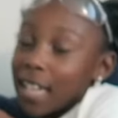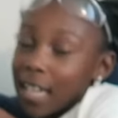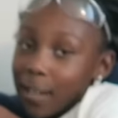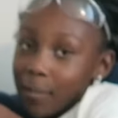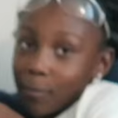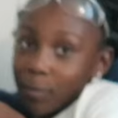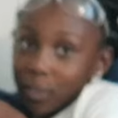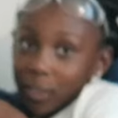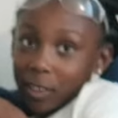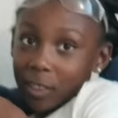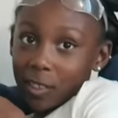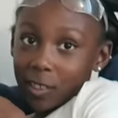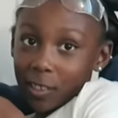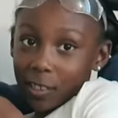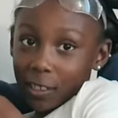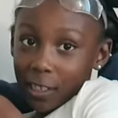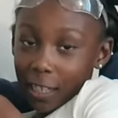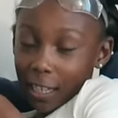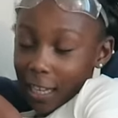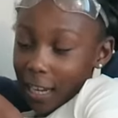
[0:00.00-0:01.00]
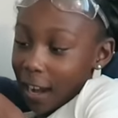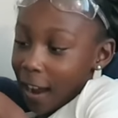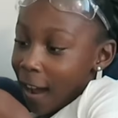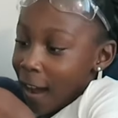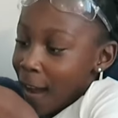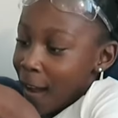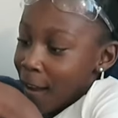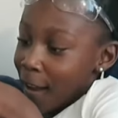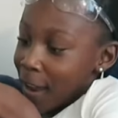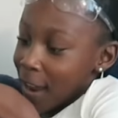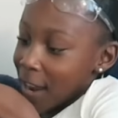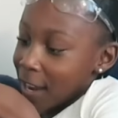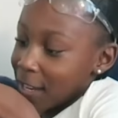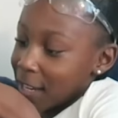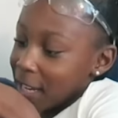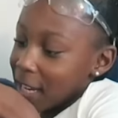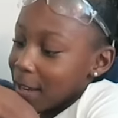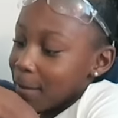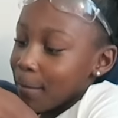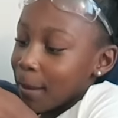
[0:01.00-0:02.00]
It was good. I
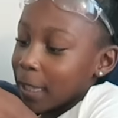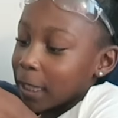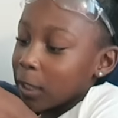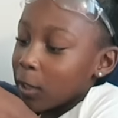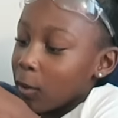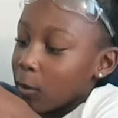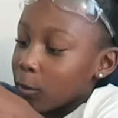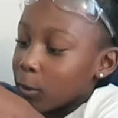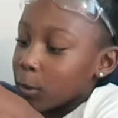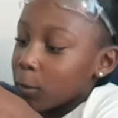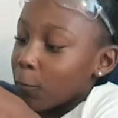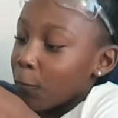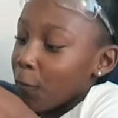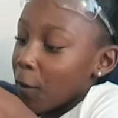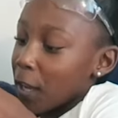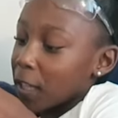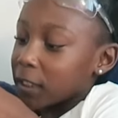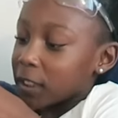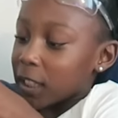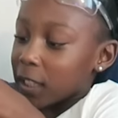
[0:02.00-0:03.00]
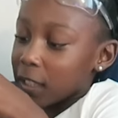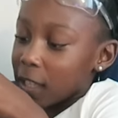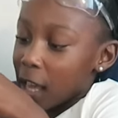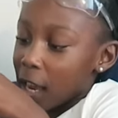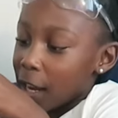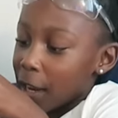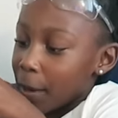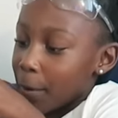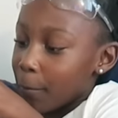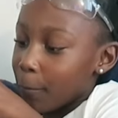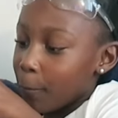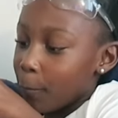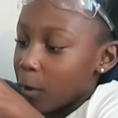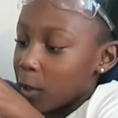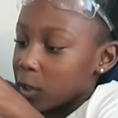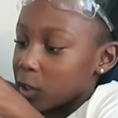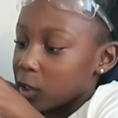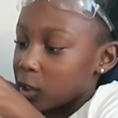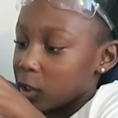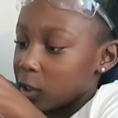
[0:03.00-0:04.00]
didn't make no new friends because I didn't
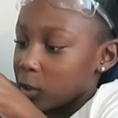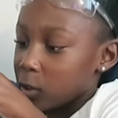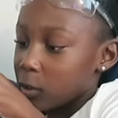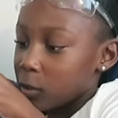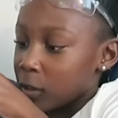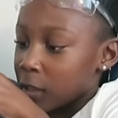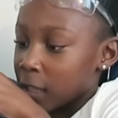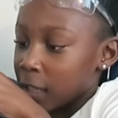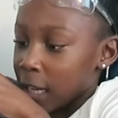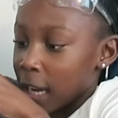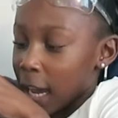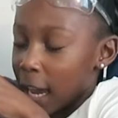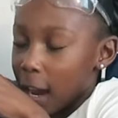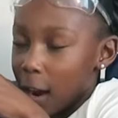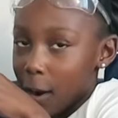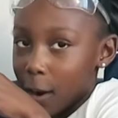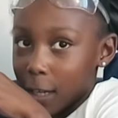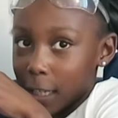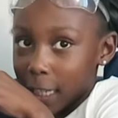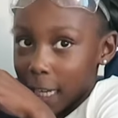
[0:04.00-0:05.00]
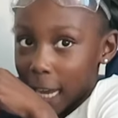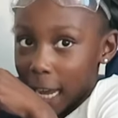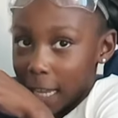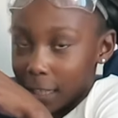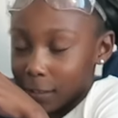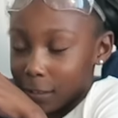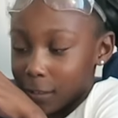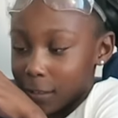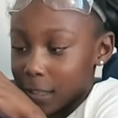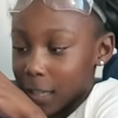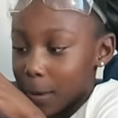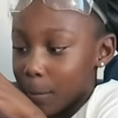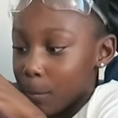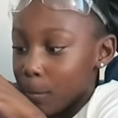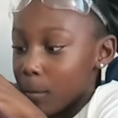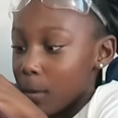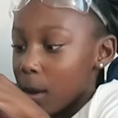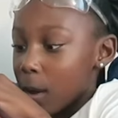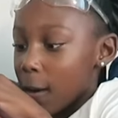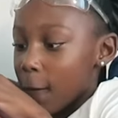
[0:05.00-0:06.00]
want to. And I already had the
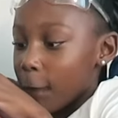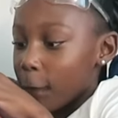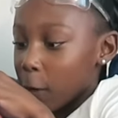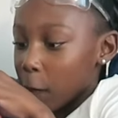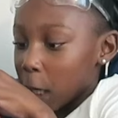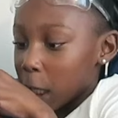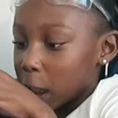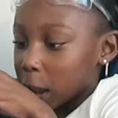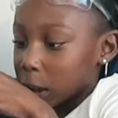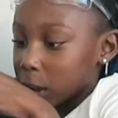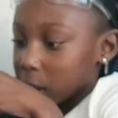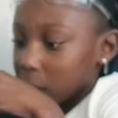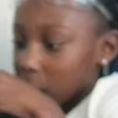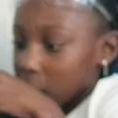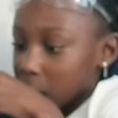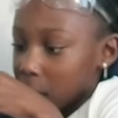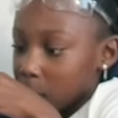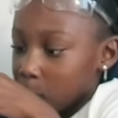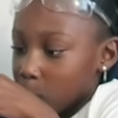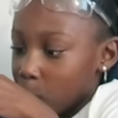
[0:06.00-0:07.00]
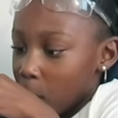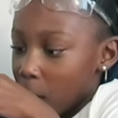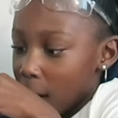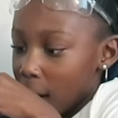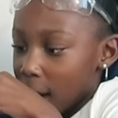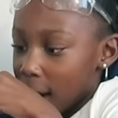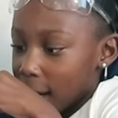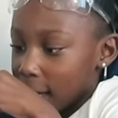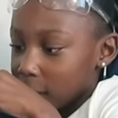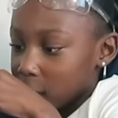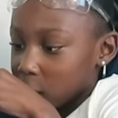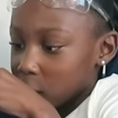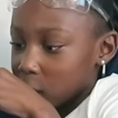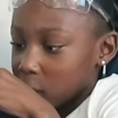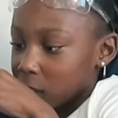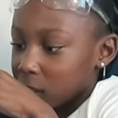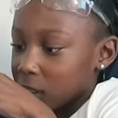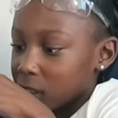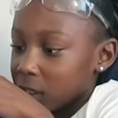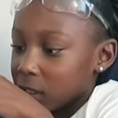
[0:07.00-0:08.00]
same friends. And why
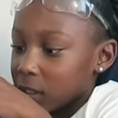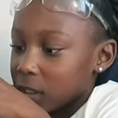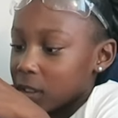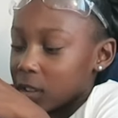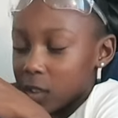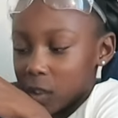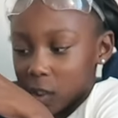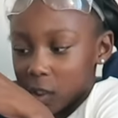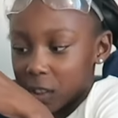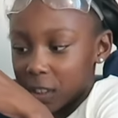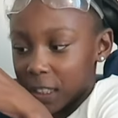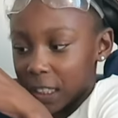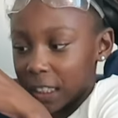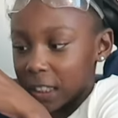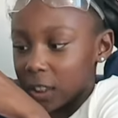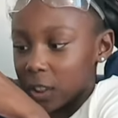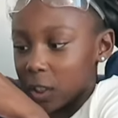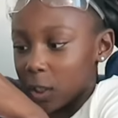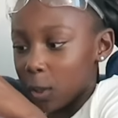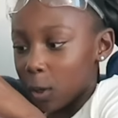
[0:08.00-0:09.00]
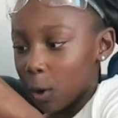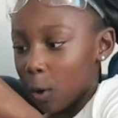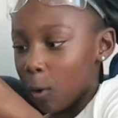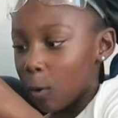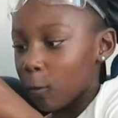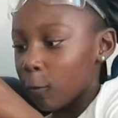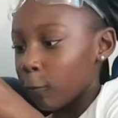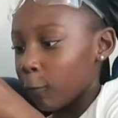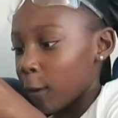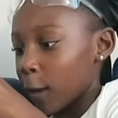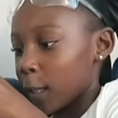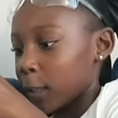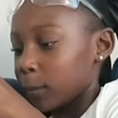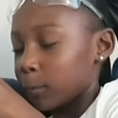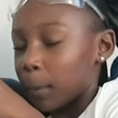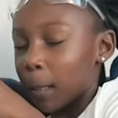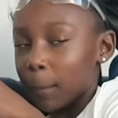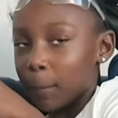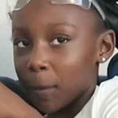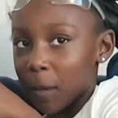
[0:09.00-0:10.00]
just stick to your old friends?
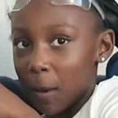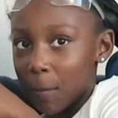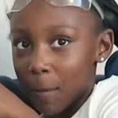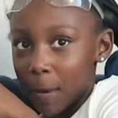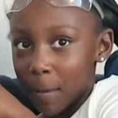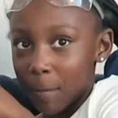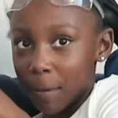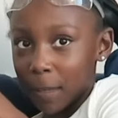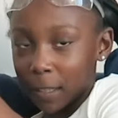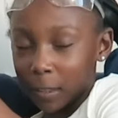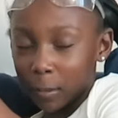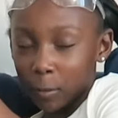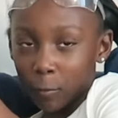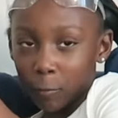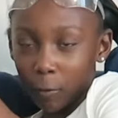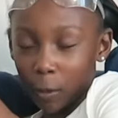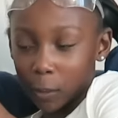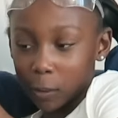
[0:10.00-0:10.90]
Maybe I may make new friends.